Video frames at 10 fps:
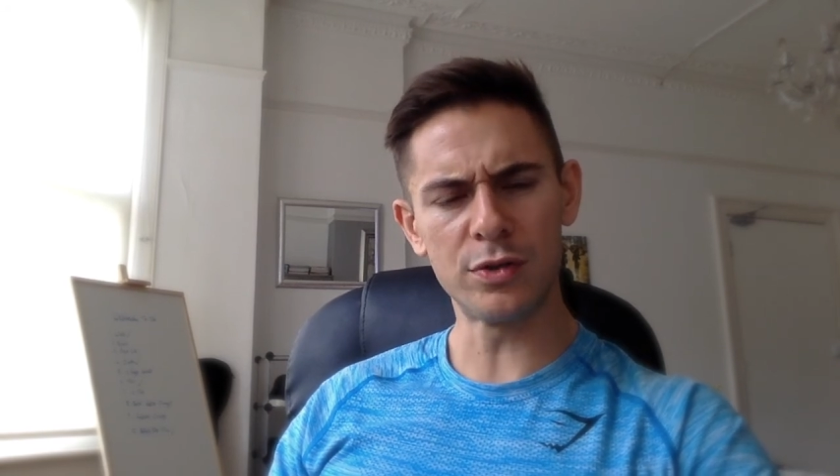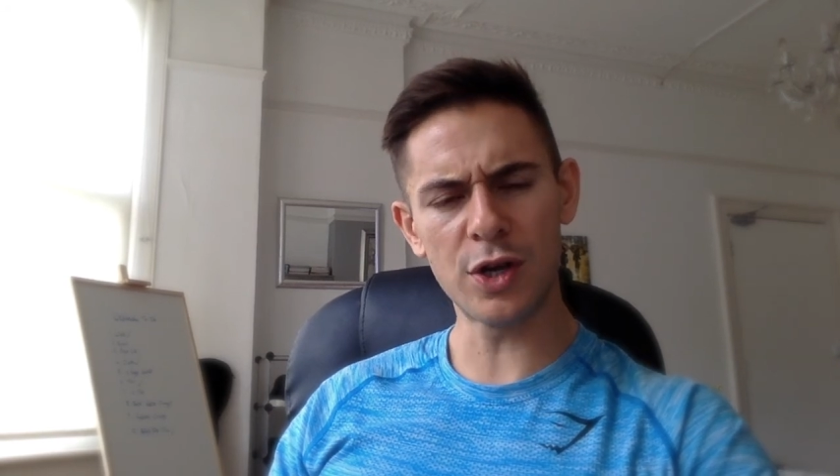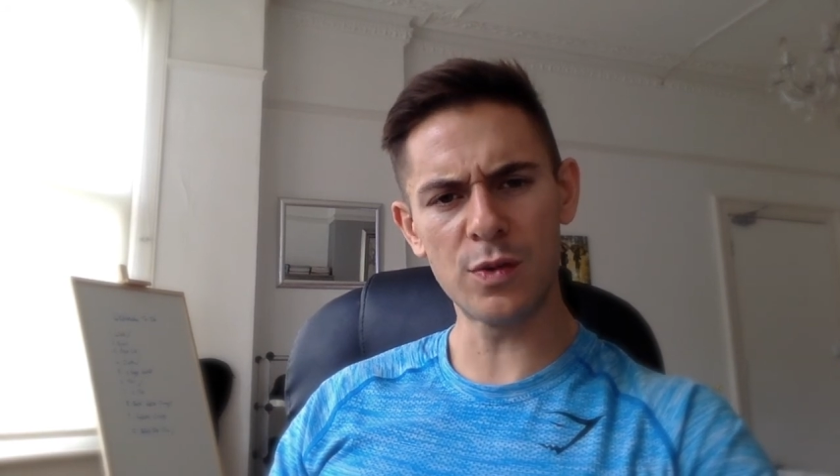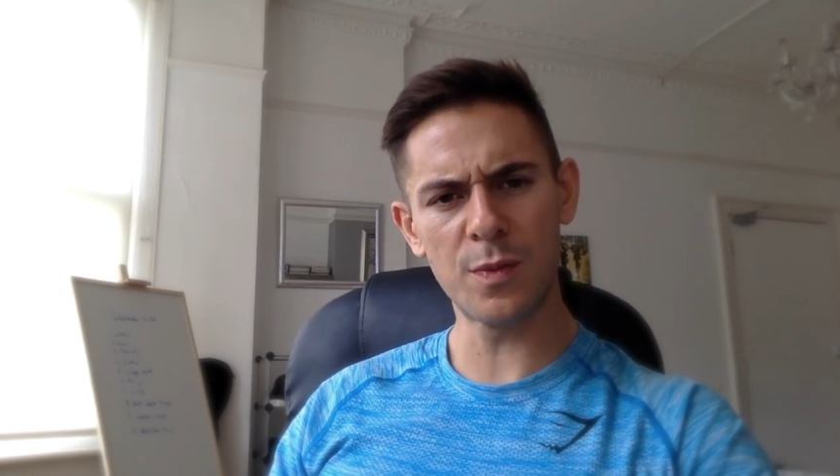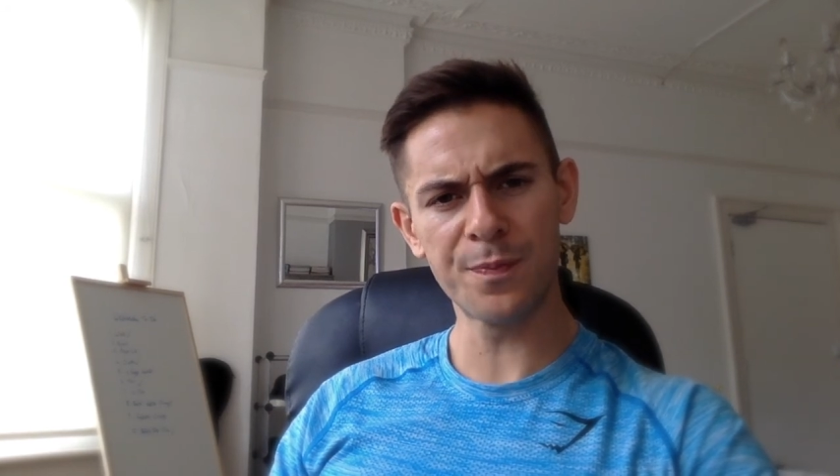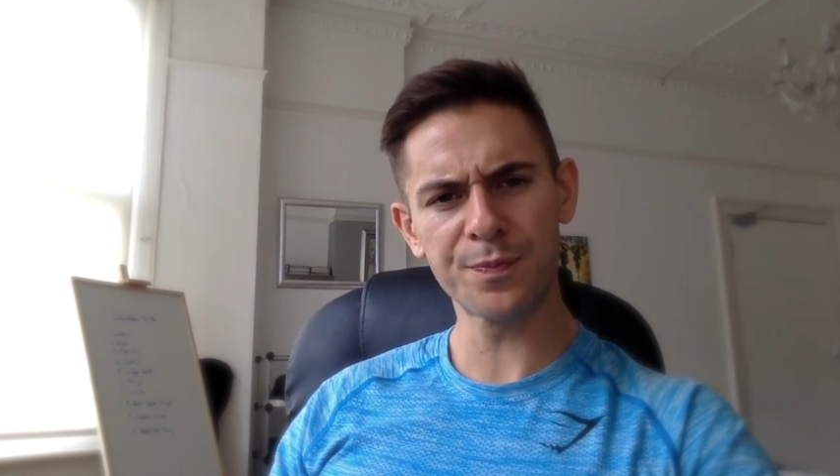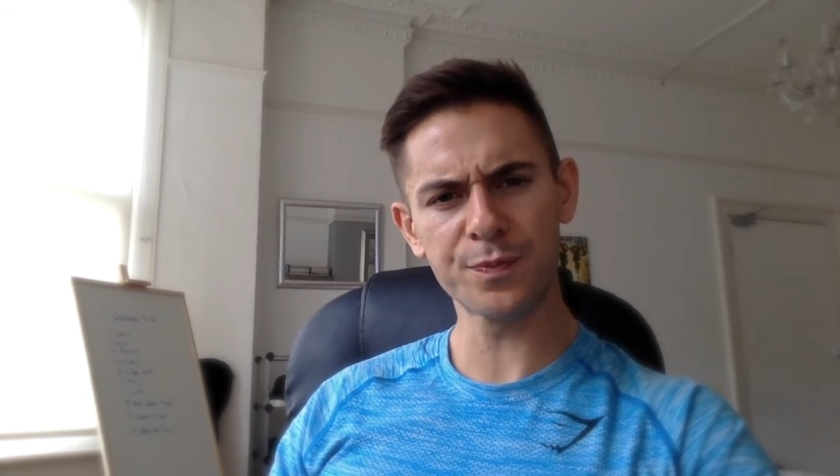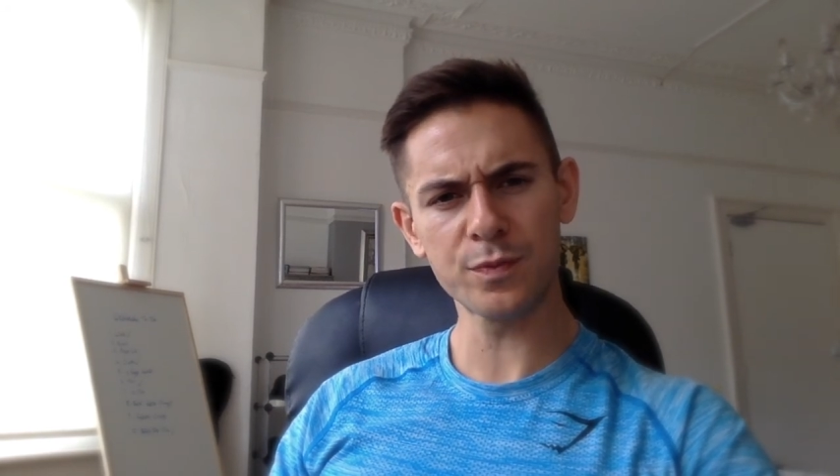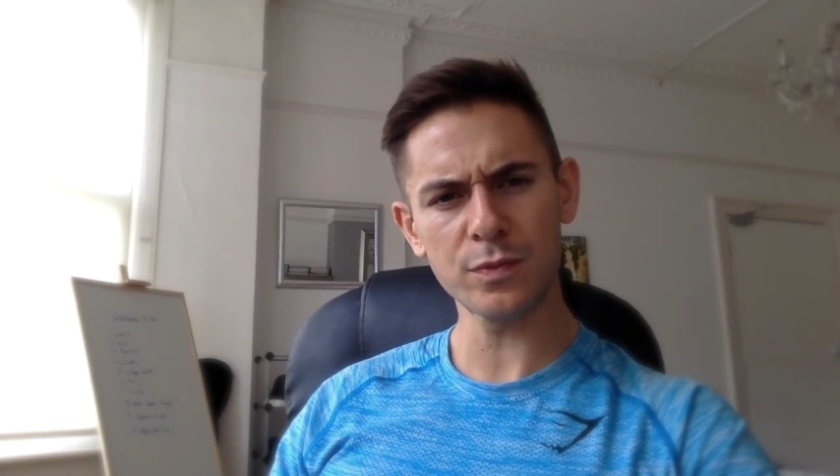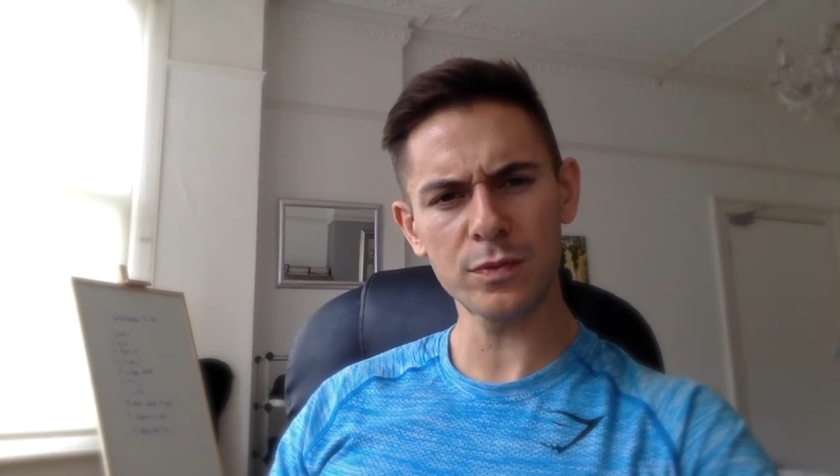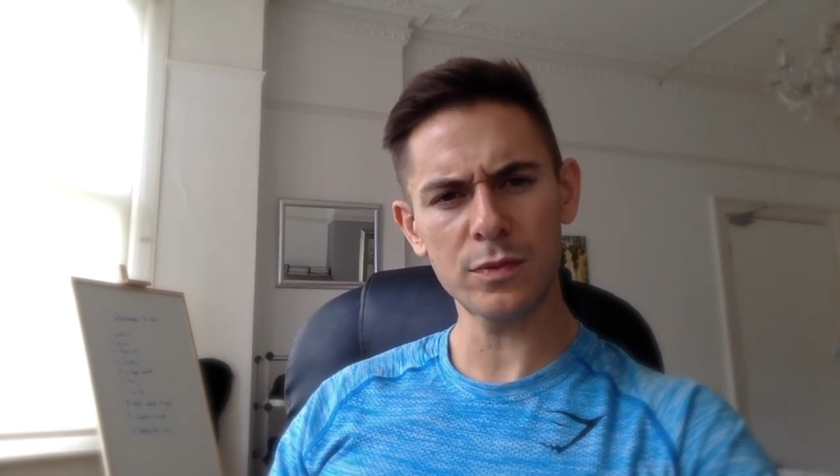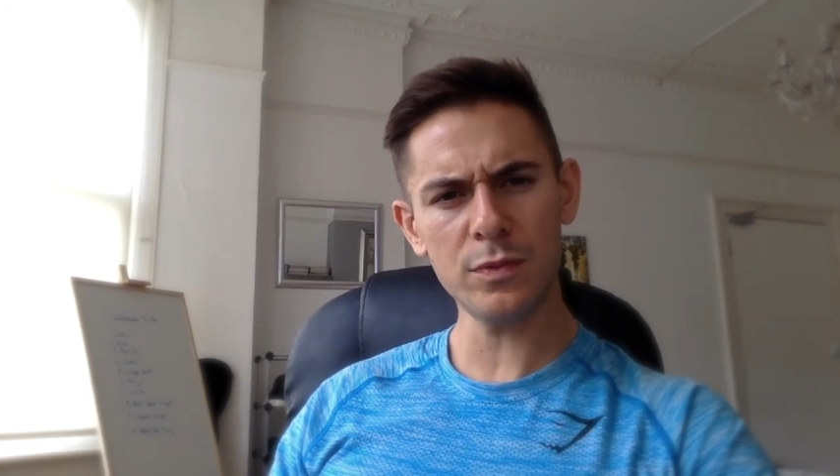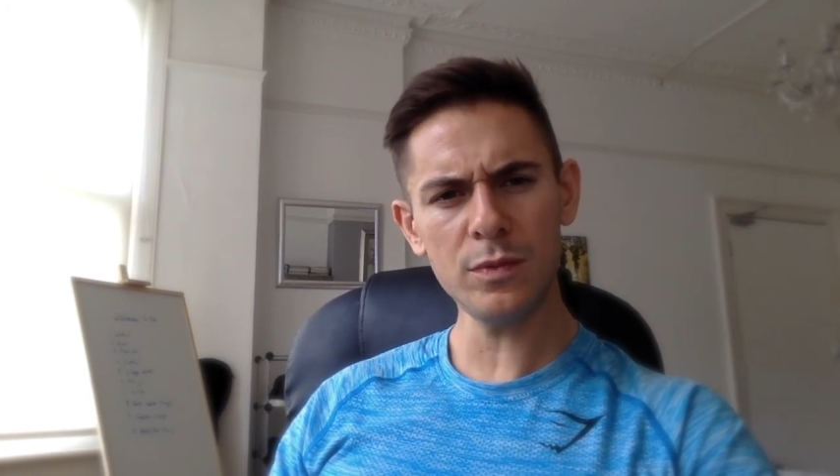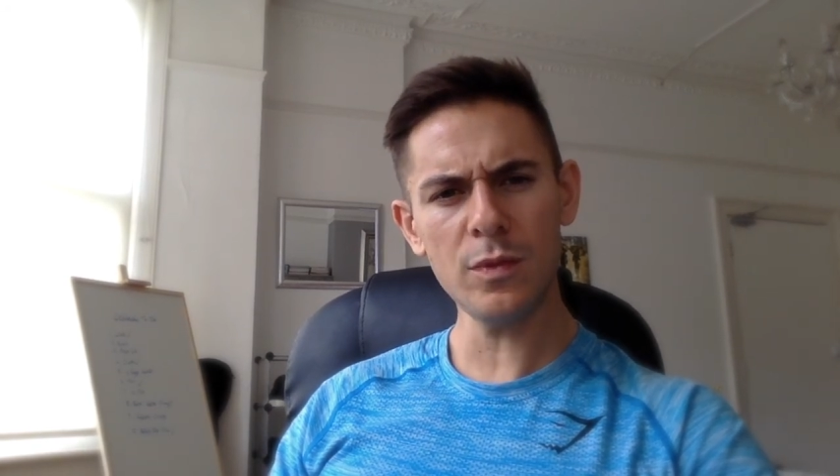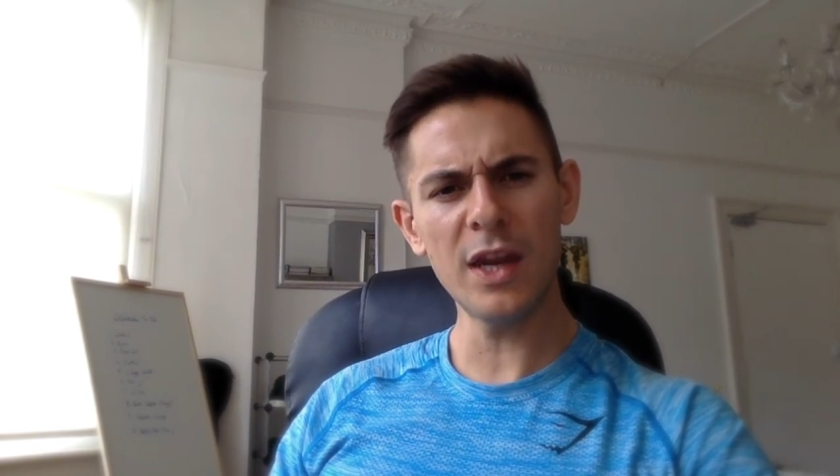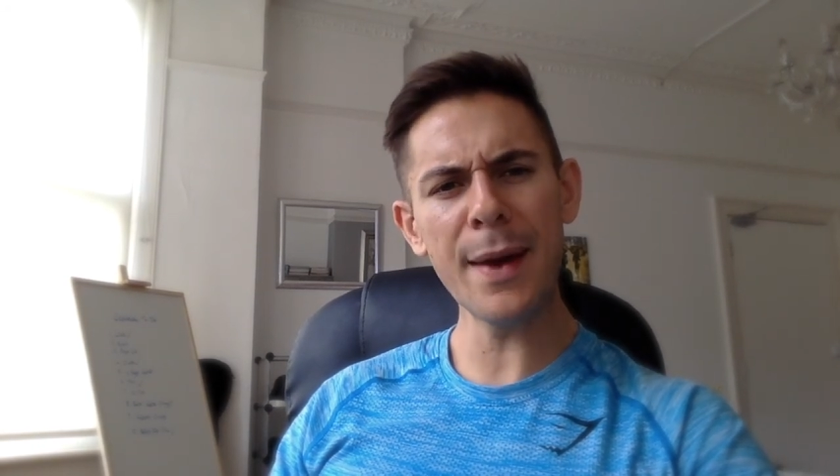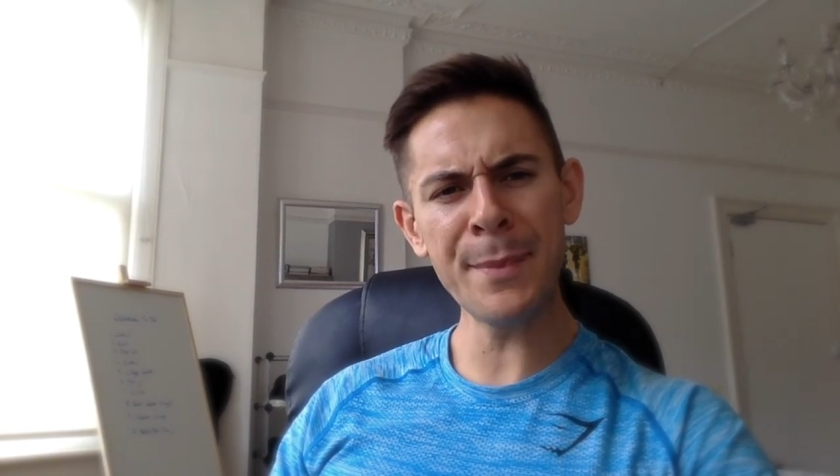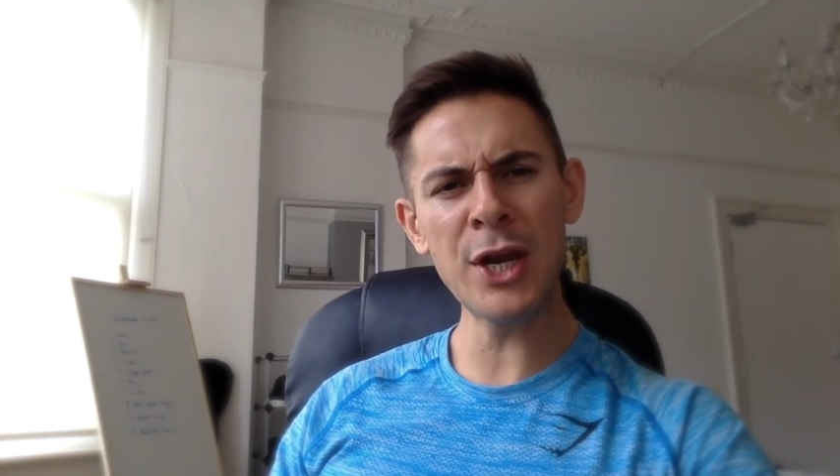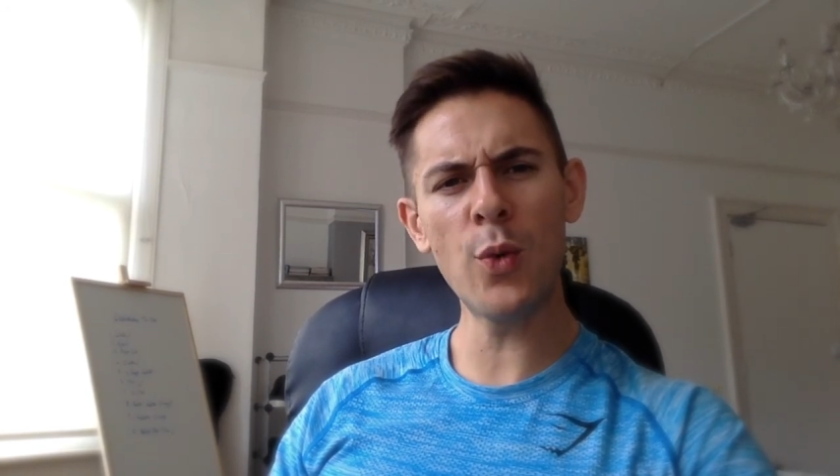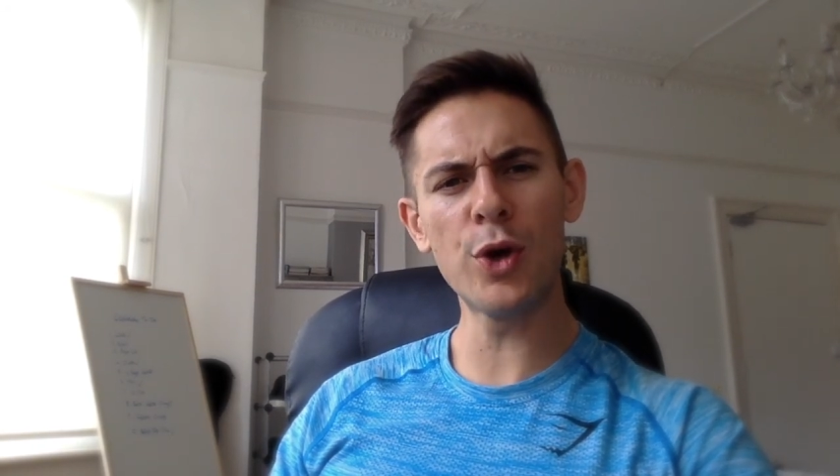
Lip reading: So let me know